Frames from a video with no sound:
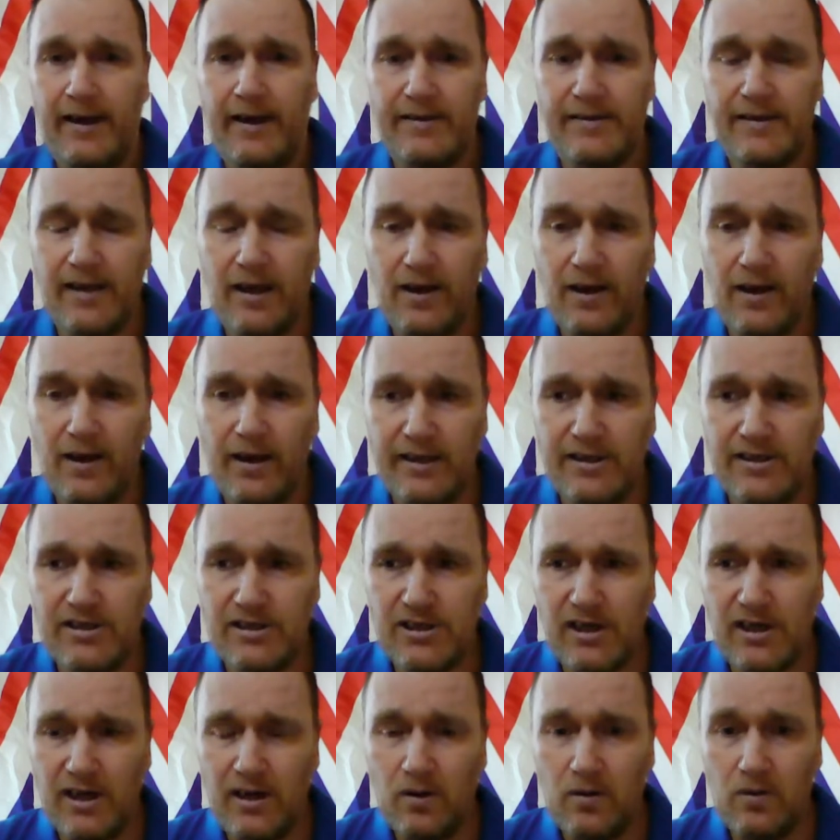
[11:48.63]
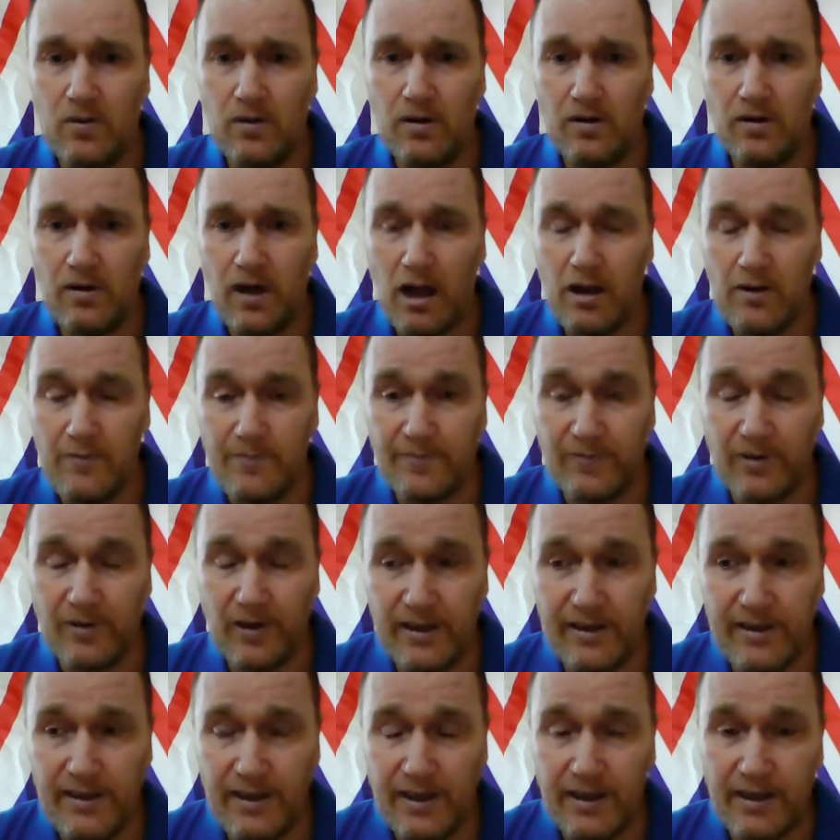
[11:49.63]
And I shall
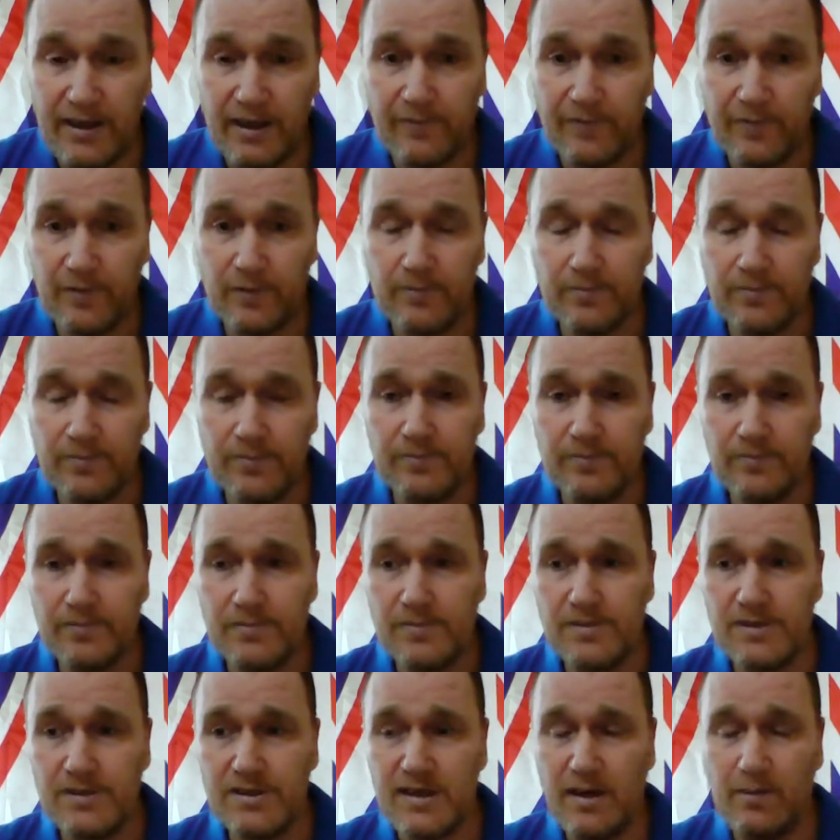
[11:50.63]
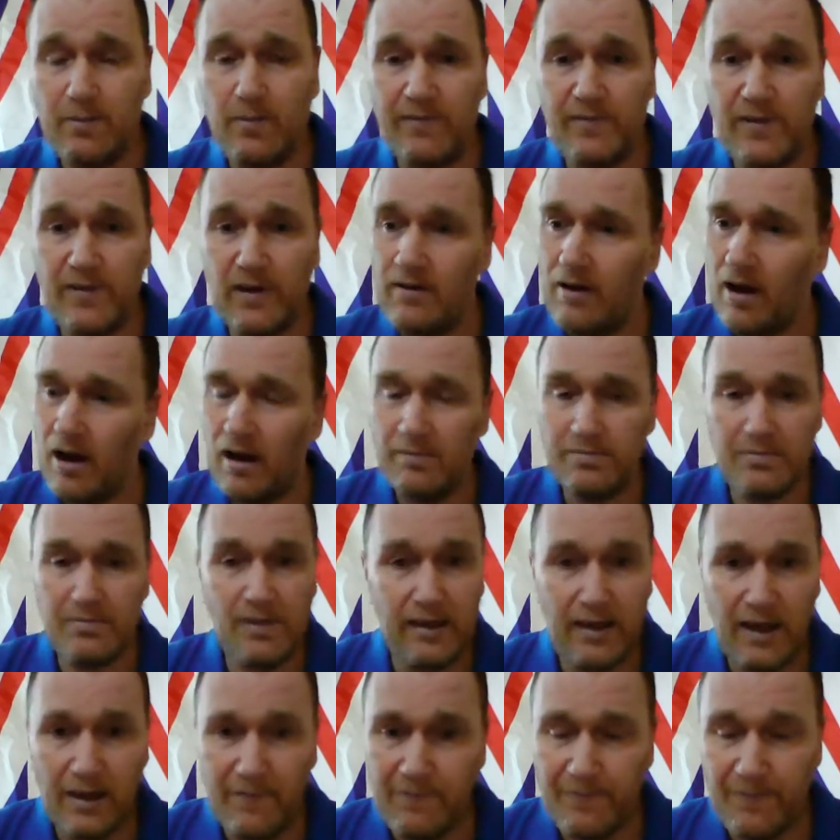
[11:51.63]
hopefully hear from some of you.
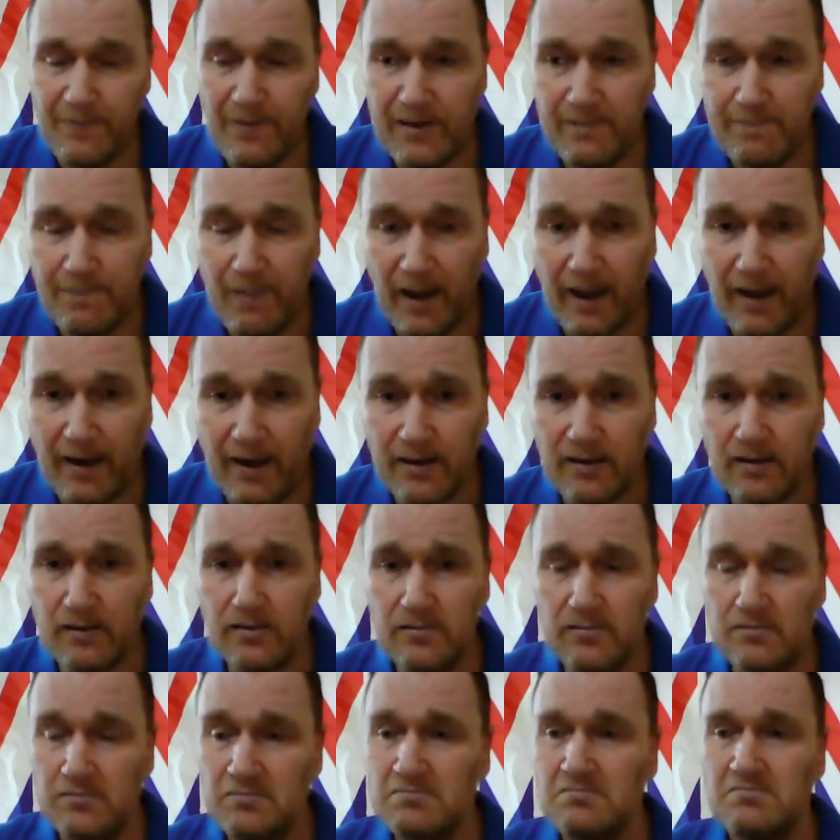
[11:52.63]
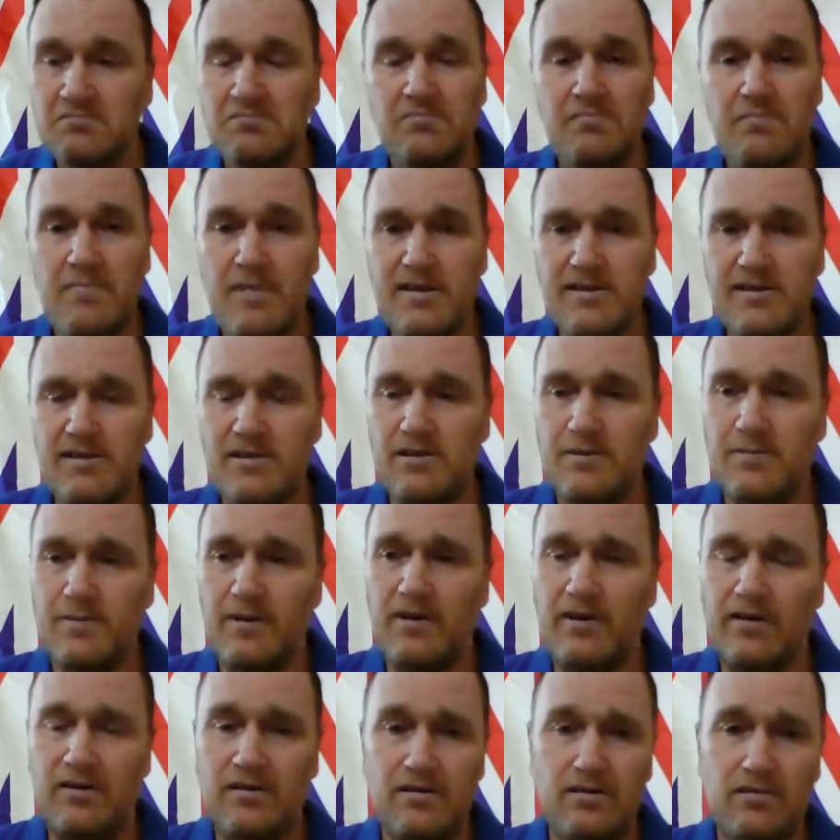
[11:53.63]
I love feedback.
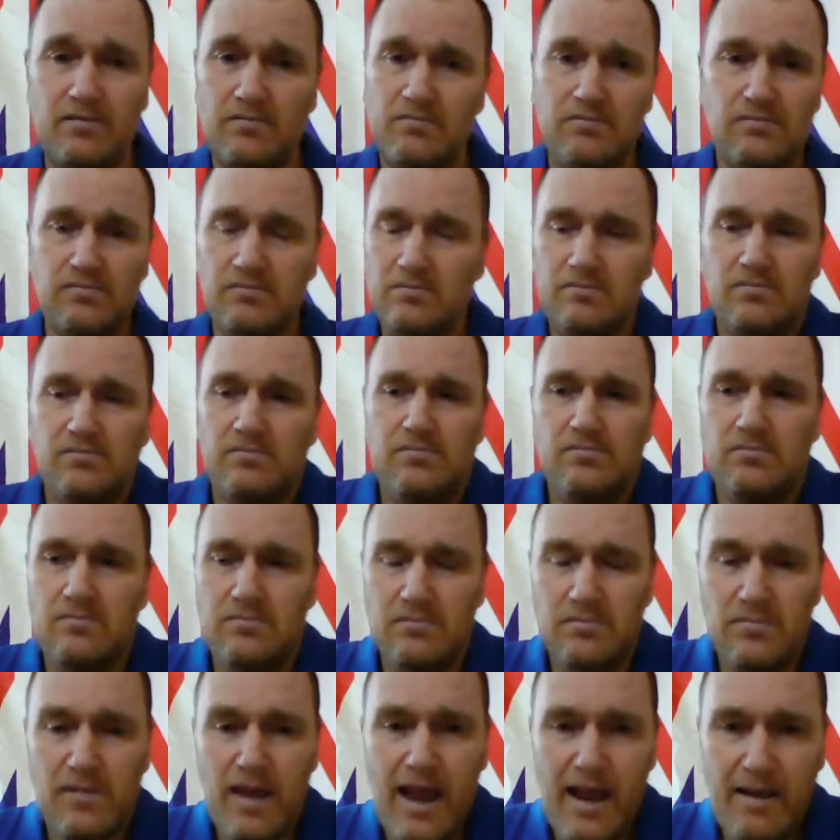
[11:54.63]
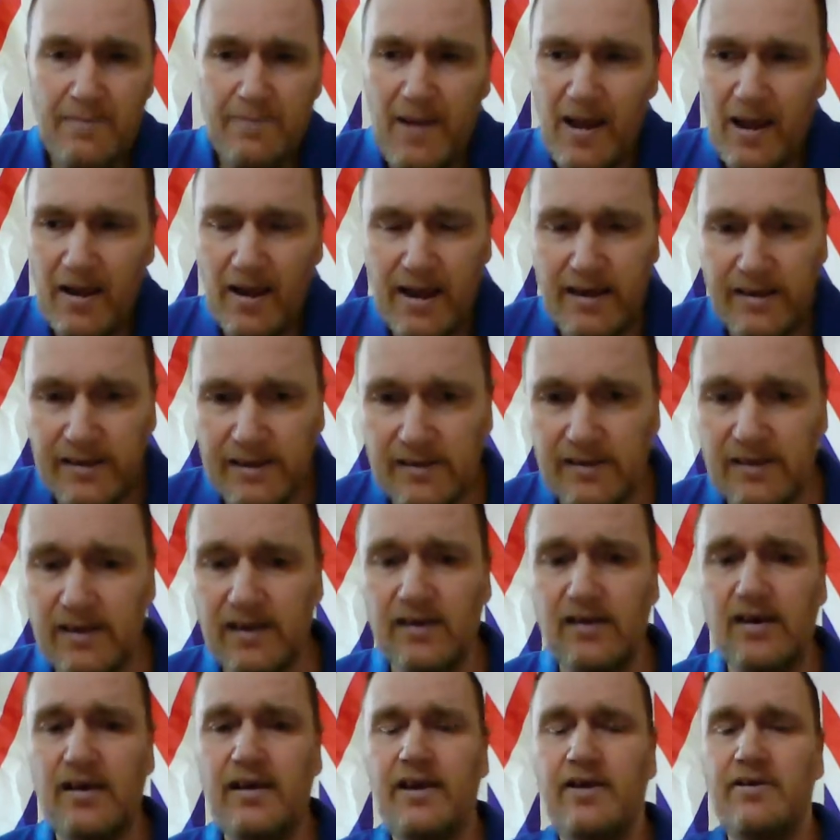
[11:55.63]
Message me about
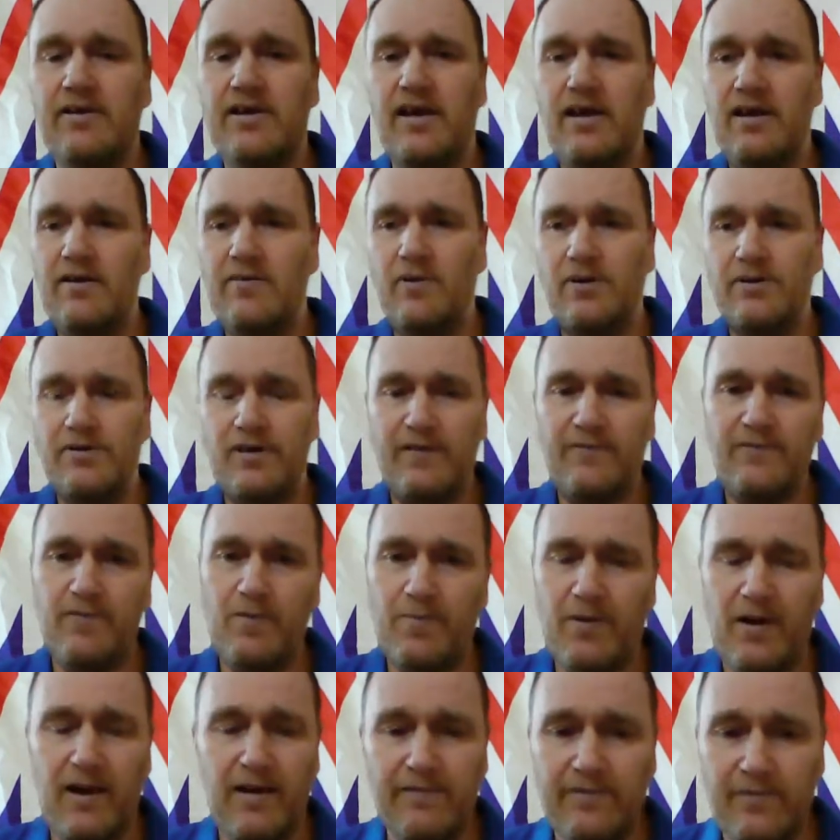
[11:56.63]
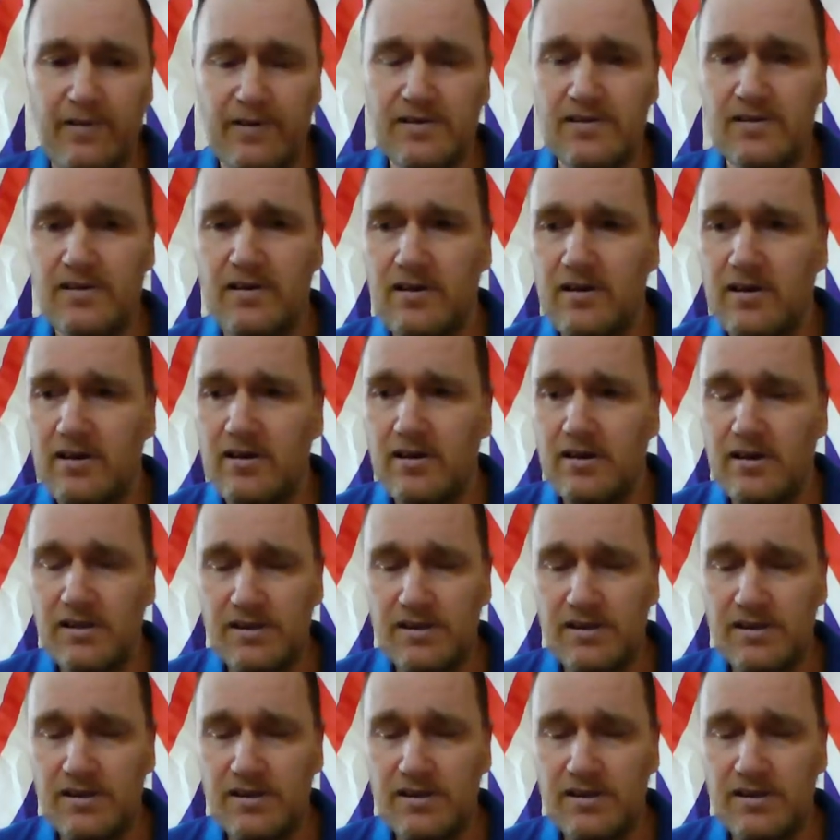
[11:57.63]
anything. I don't care what you had for breakfast.